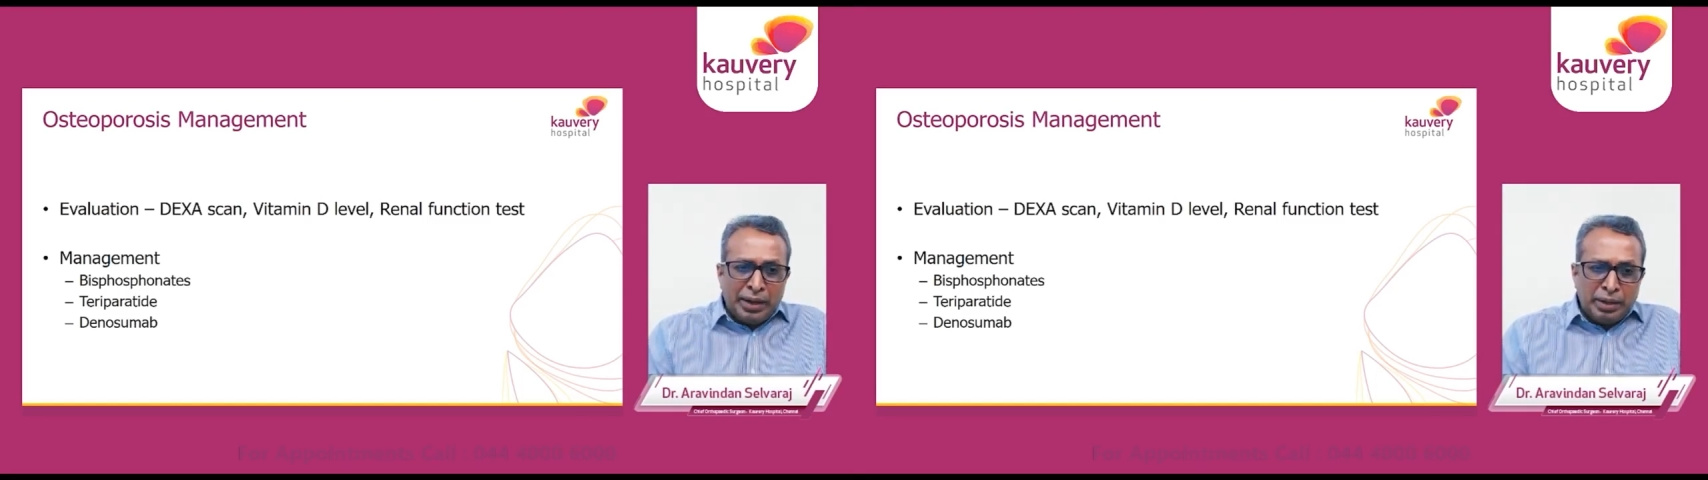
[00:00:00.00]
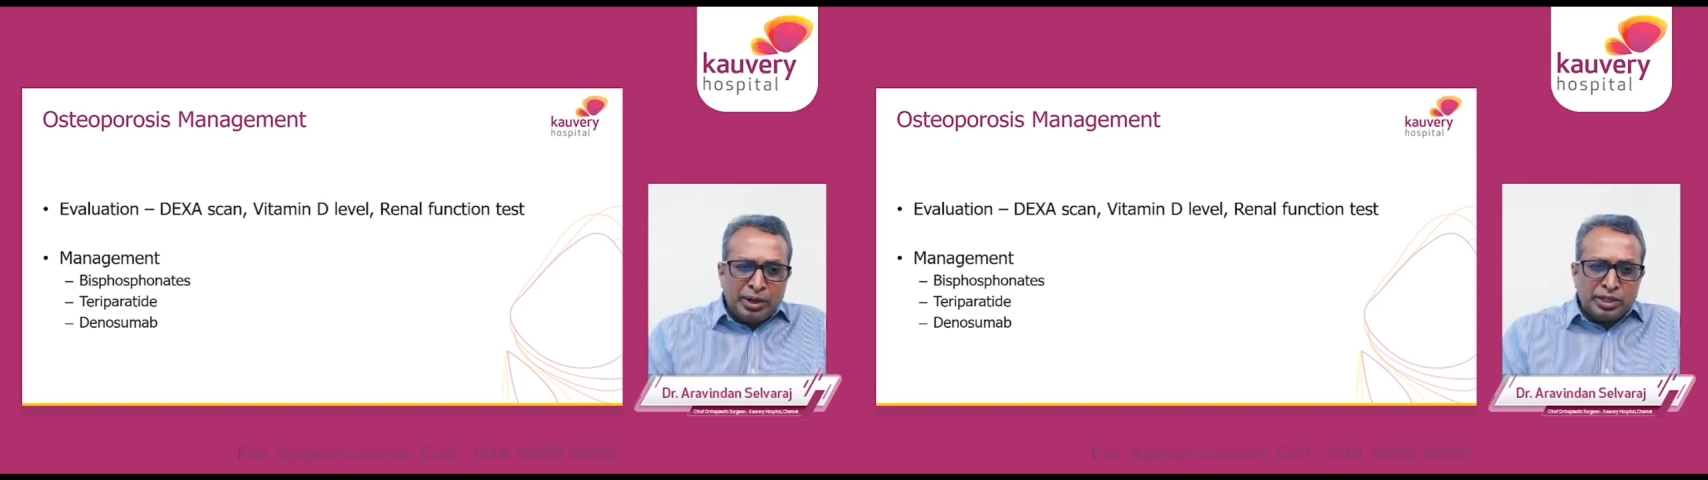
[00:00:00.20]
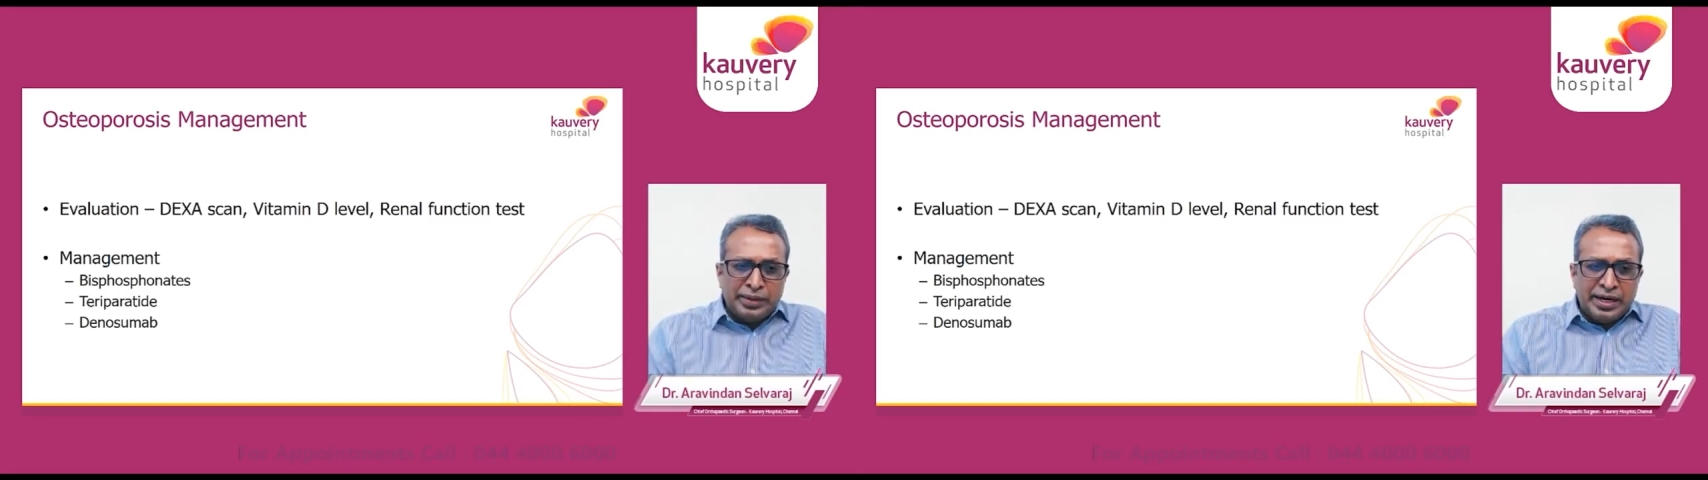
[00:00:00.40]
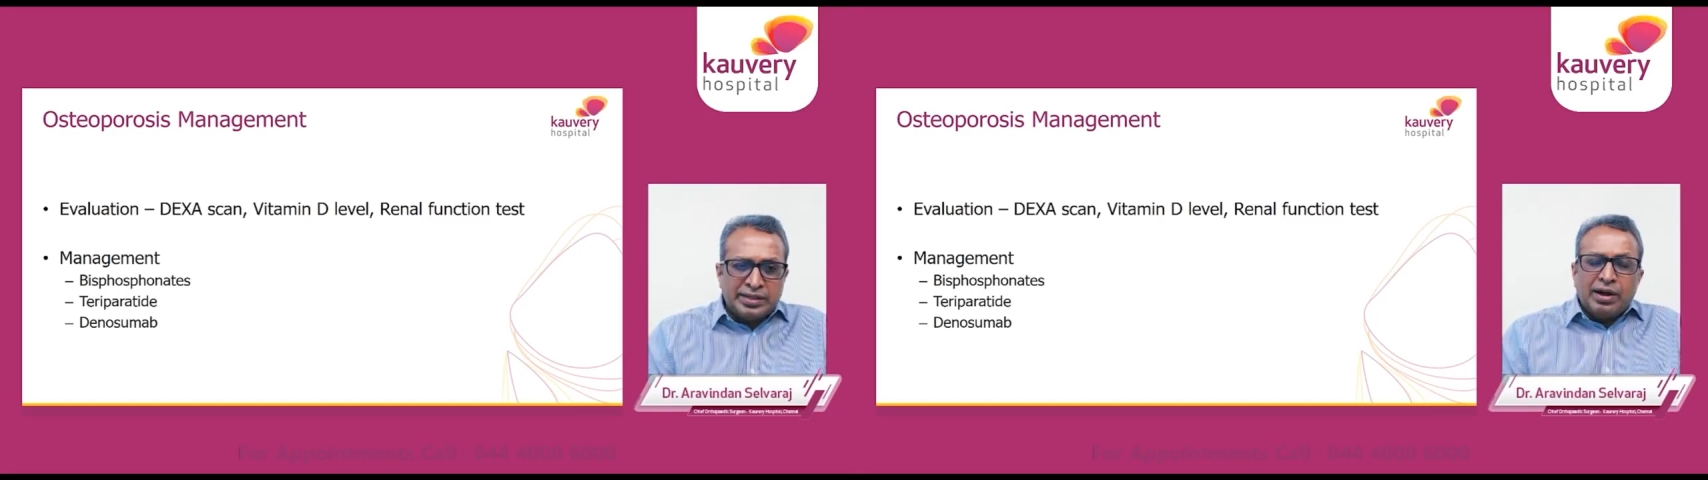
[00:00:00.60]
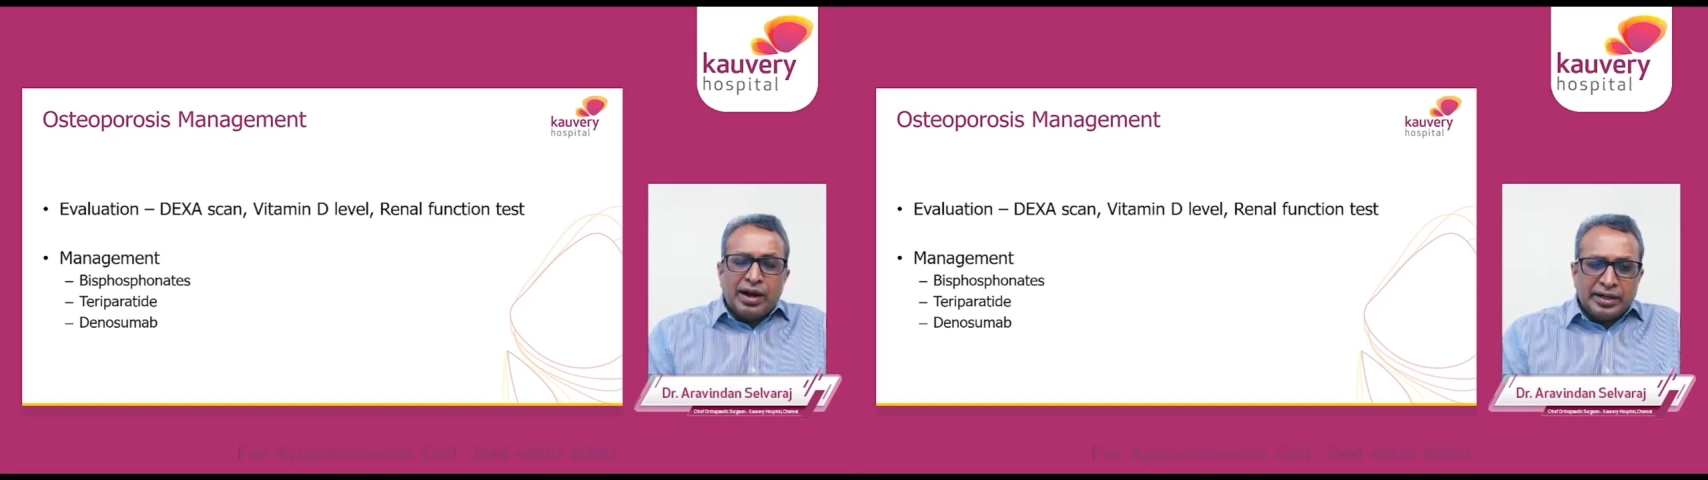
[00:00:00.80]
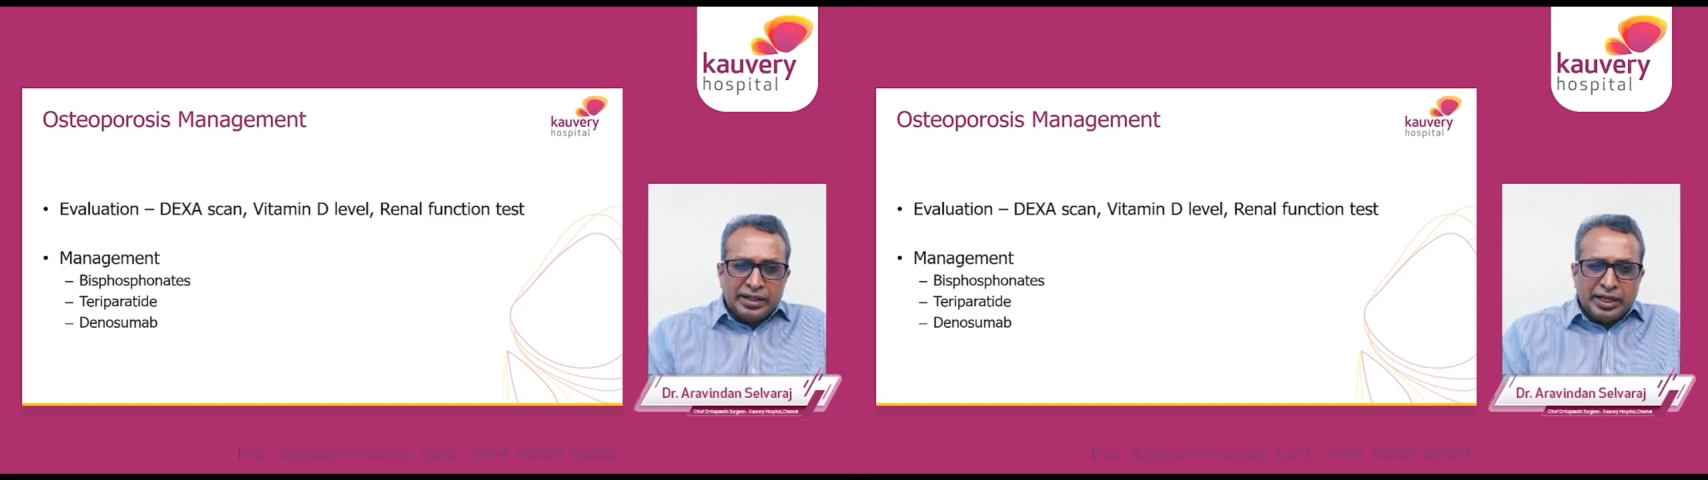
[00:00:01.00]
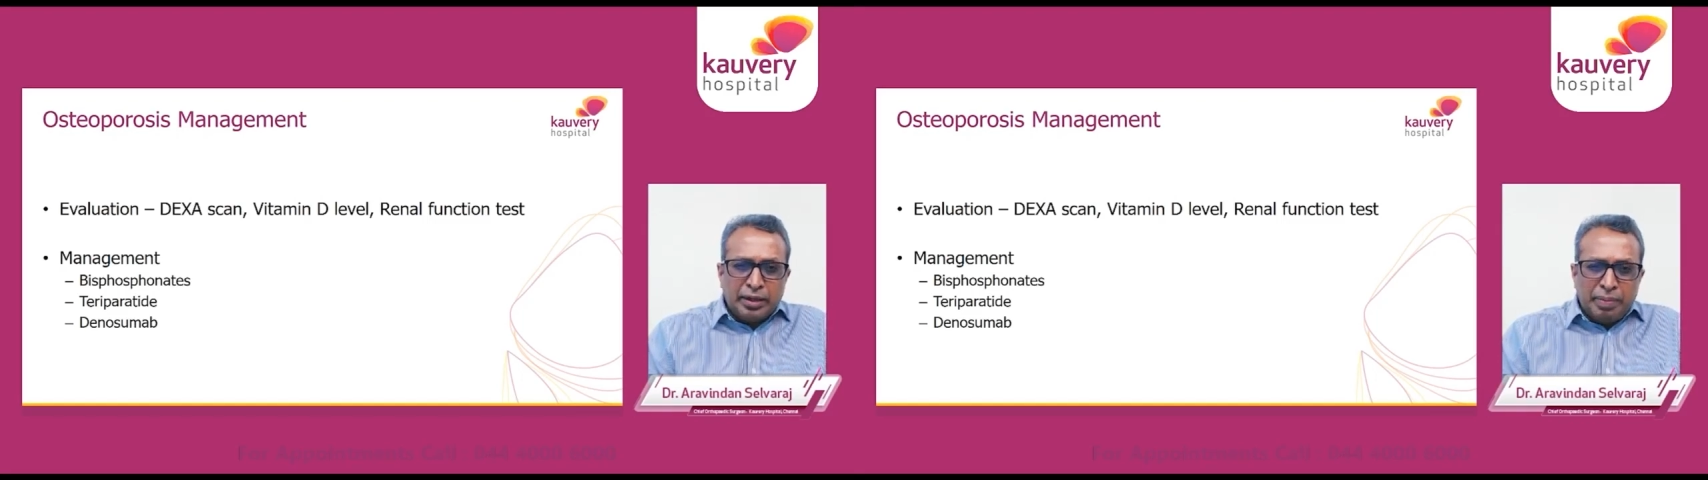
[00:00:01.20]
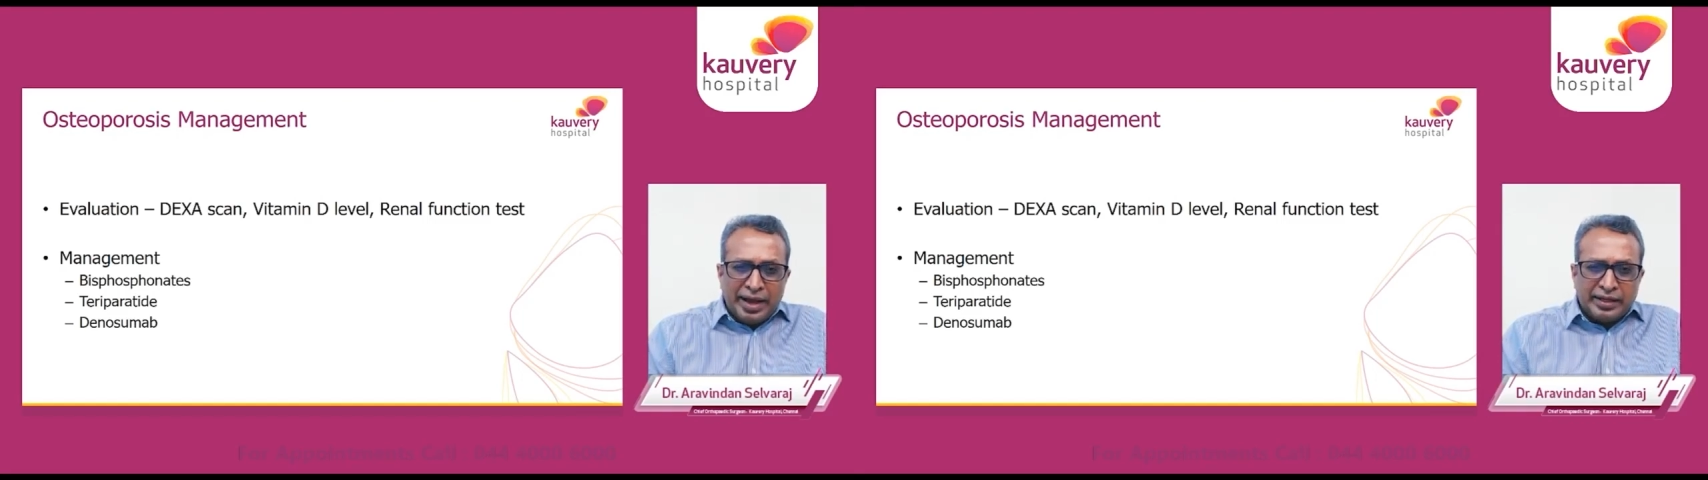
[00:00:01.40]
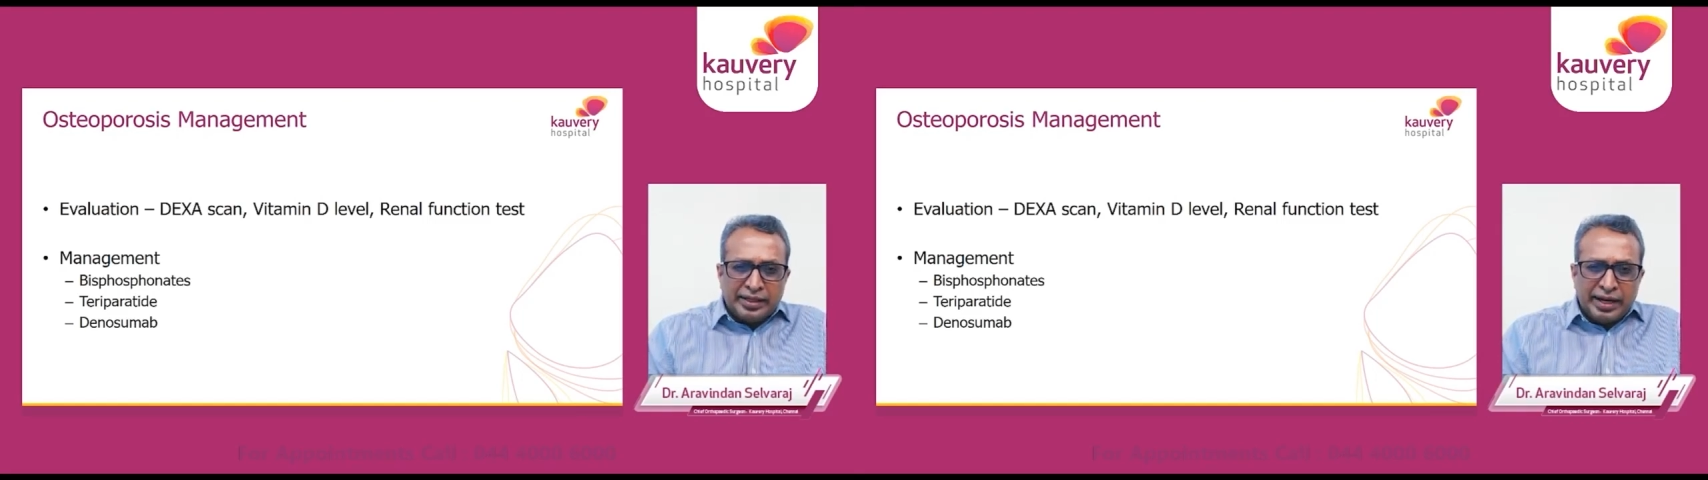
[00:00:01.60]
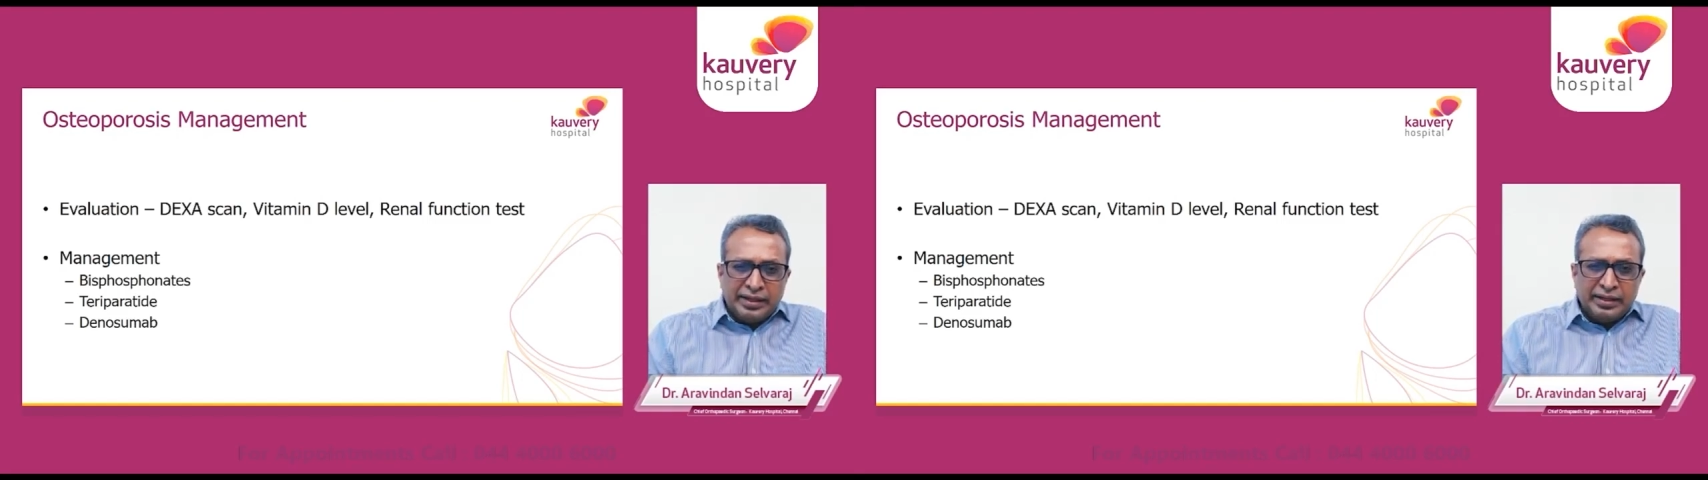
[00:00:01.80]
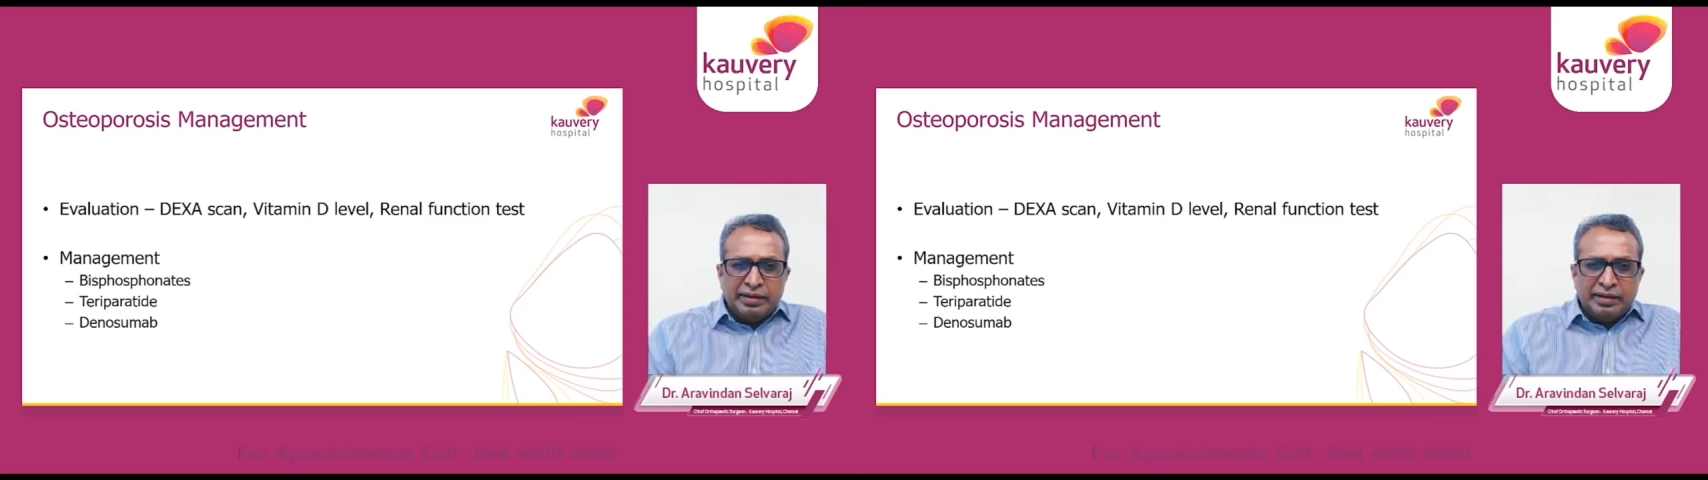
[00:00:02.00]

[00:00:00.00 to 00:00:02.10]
biphosphonates or teriparatide,